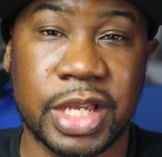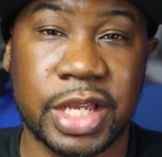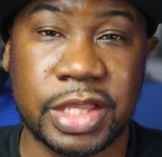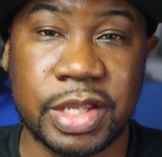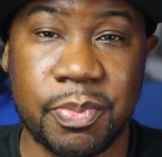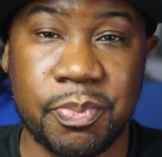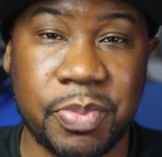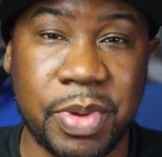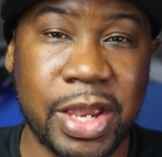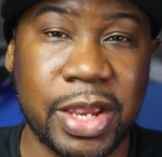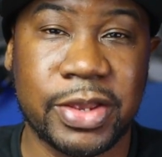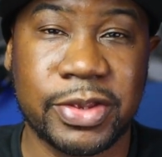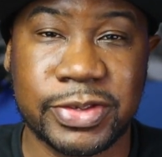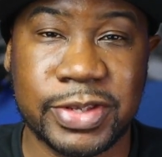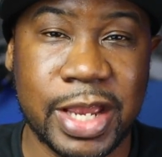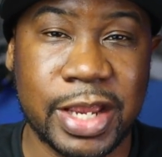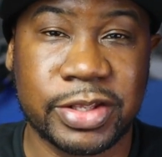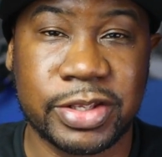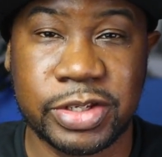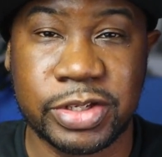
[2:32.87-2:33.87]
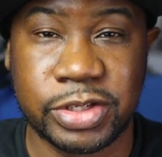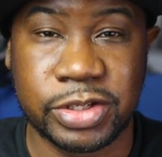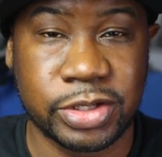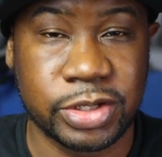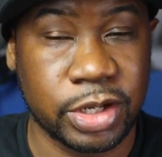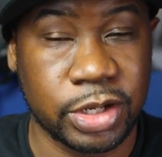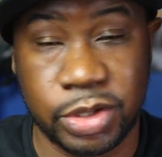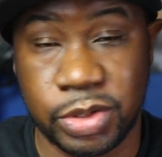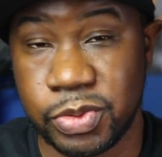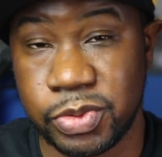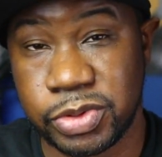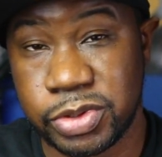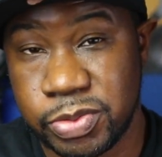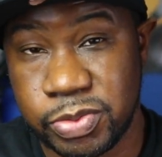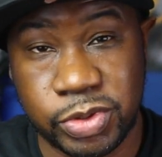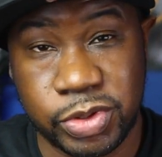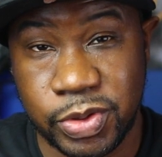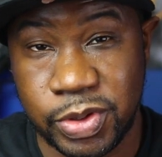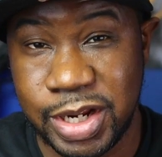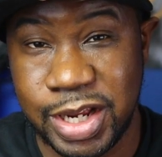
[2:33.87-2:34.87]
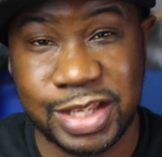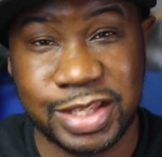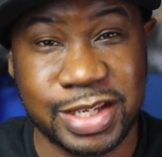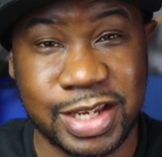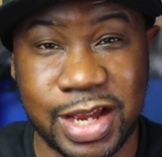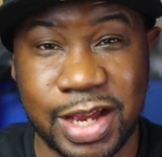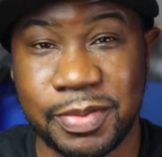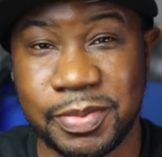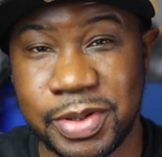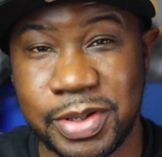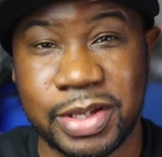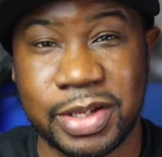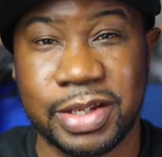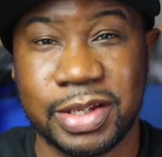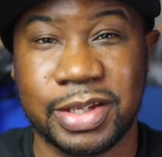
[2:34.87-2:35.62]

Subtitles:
and the bank is actually closed during that time.